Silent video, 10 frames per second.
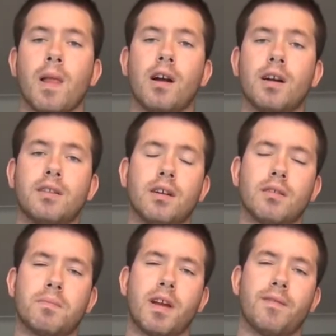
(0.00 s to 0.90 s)

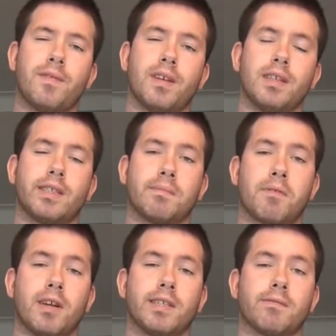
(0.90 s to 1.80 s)
Another benefit is the
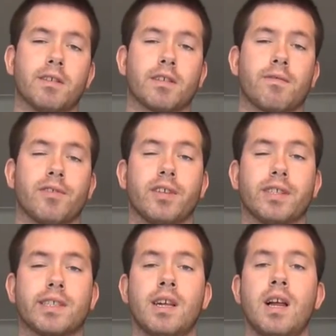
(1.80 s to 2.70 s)
price range for
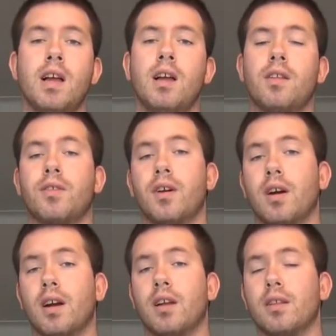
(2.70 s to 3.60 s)
this.
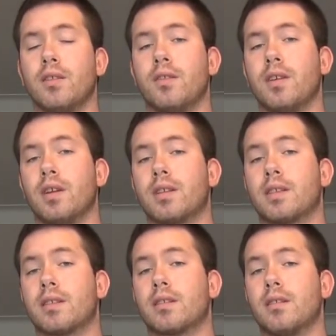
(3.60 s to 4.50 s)
The
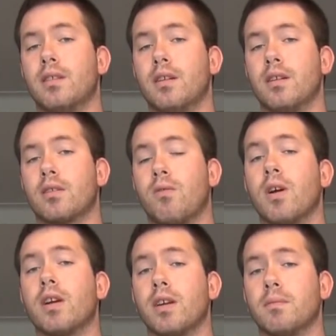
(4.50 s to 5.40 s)

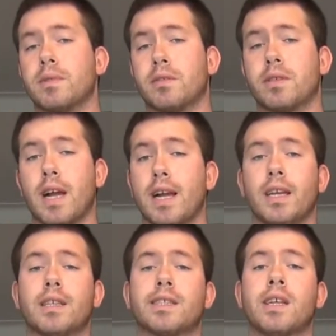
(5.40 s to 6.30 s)
aquariums or
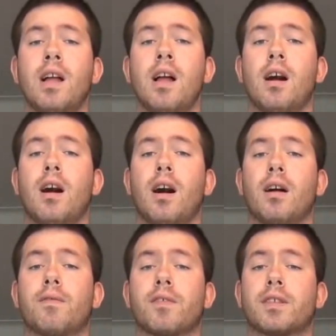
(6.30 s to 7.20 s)
tanks
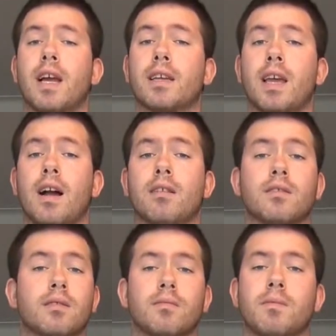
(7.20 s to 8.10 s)
for 10
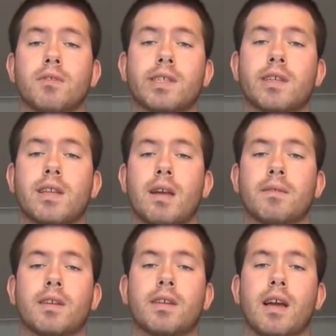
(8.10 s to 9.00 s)
gallon, most of the time
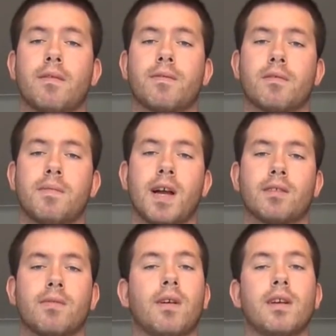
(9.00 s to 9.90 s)
you could get for
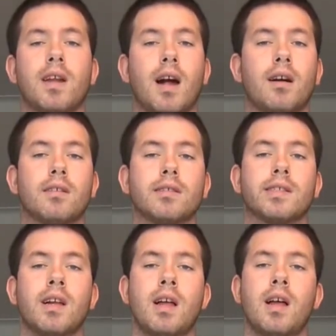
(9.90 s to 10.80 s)
about $20.